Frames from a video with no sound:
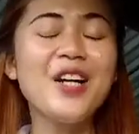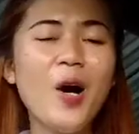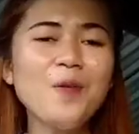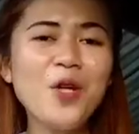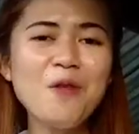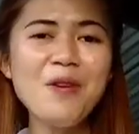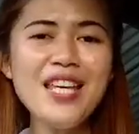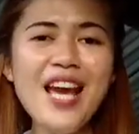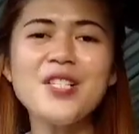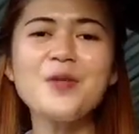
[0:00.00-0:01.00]
come with me
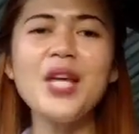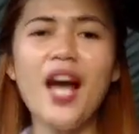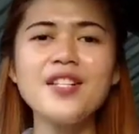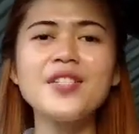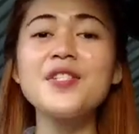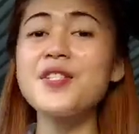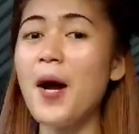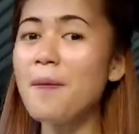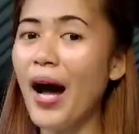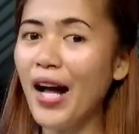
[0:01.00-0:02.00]
as we ask
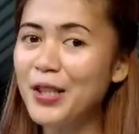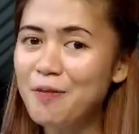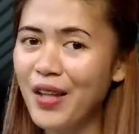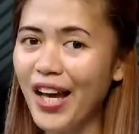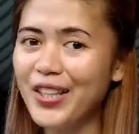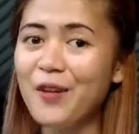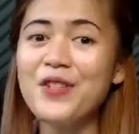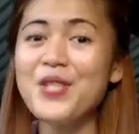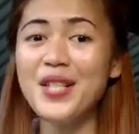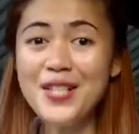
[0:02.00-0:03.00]
some alumni of
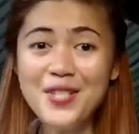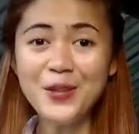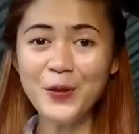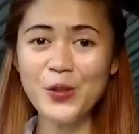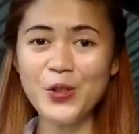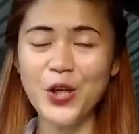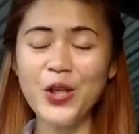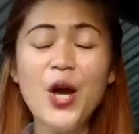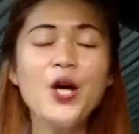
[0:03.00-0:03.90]
this institution